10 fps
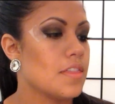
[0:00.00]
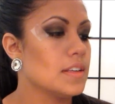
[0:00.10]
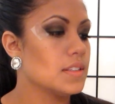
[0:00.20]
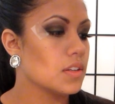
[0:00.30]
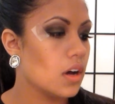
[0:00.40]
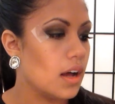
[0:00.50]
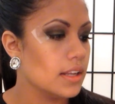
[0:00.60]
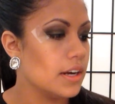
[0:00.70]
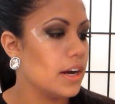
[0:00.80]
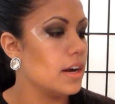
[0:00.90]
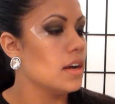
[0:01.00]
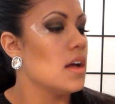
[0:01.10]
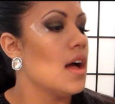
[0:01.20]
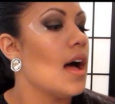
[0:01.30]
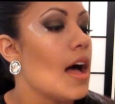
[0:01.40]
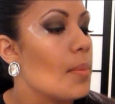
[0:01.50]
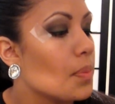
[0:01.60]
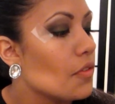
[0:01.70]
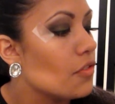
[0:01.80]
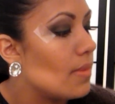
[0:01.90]
this color
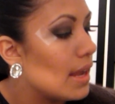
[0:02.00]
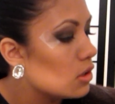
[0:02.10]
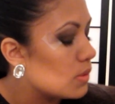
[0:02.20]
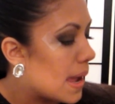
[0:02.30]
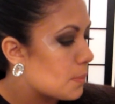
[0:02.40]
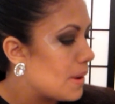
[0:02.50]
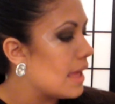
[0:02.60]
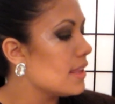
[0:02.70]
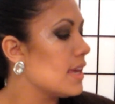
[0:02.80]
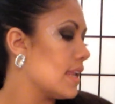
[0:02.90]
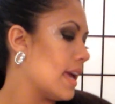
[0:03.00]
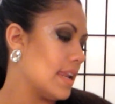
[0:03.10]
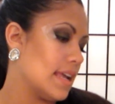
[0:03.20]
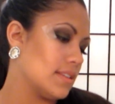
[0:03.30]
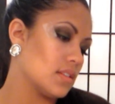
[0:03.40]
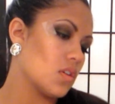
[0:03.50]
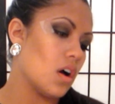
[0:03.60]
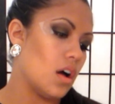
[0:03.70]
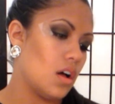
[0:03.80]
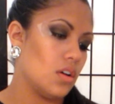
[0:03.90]
from my Lorac palette, and it's
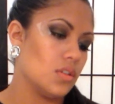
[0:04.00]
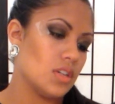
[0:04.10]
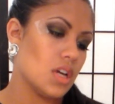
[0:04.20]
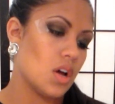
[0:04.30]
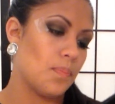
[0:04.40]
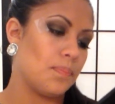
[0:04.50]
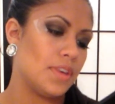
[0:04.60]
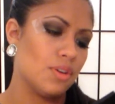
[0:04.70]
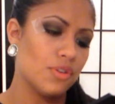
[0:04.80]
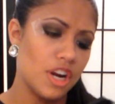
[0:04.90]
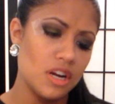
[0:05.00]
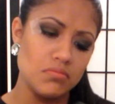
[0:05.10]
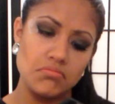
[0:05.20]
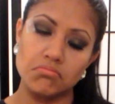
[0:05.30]
called Pewter,